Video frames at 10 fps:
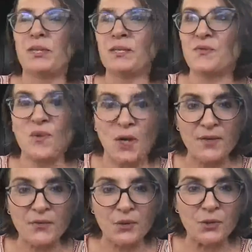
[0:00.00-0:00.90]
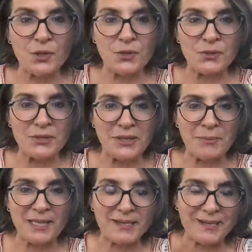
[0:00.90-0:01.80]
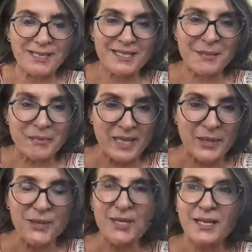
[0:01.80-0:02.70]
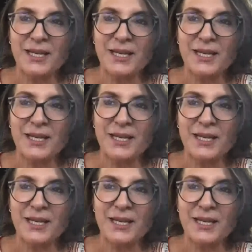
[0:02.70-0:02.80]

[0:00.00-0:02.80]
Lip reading: is 5 euros. I mean, it's about